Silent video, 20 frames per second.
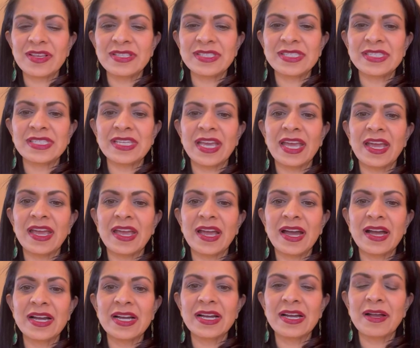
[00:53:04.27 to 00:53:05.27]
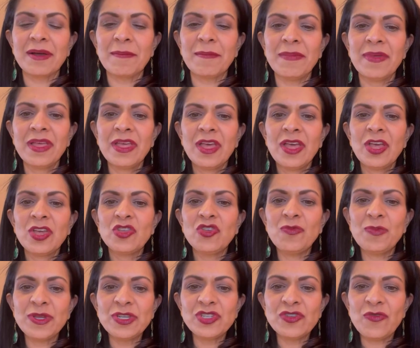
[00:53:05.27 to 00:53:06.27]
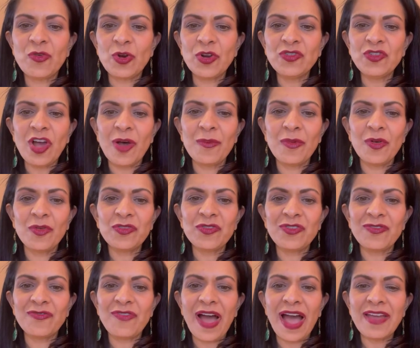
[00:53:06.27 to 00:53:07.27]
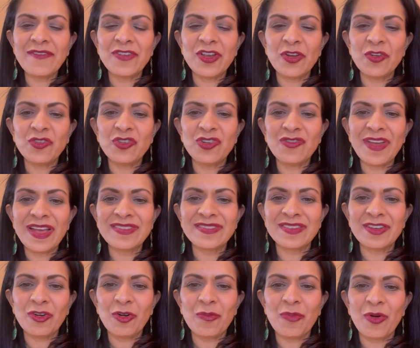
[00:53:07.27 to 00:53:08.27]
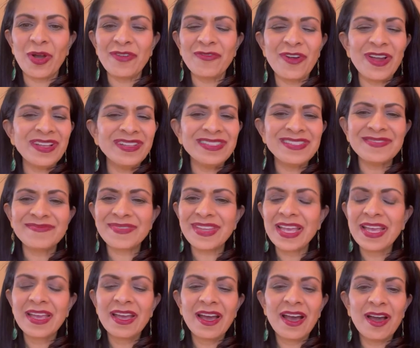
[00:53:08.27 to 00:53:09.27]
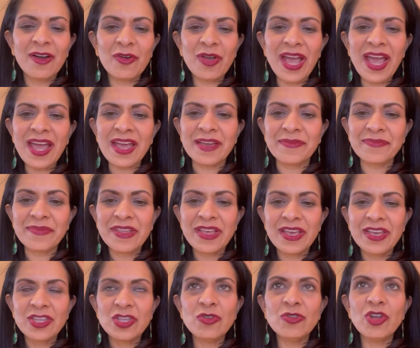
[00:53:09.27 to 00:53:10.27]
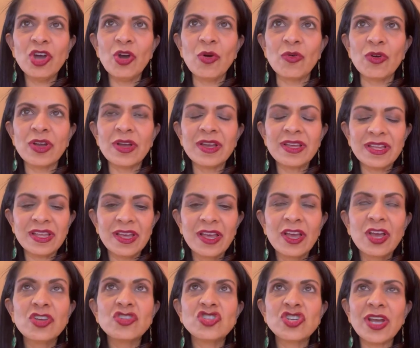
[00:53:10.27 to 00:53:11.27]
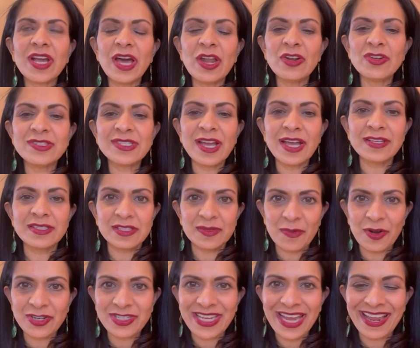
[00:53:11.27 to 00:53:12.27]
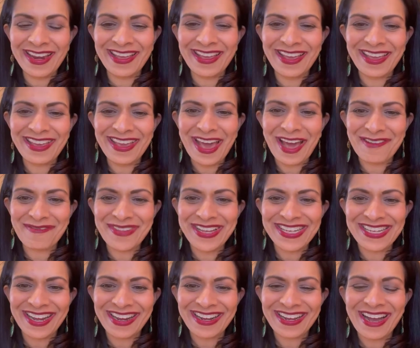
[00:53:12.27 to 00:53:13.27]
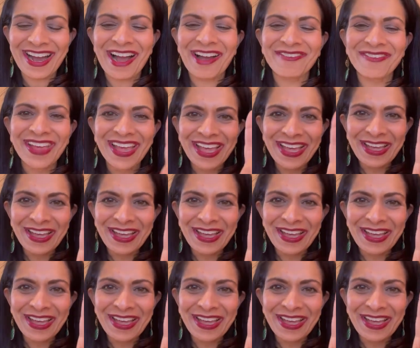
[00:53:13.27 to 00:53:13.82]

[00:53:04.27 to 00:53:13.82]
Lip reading: Let's see. You've been divorced almost 5 years and you've had 0 boyfriends? Okay. Check out our site, smartdatingacademy.com.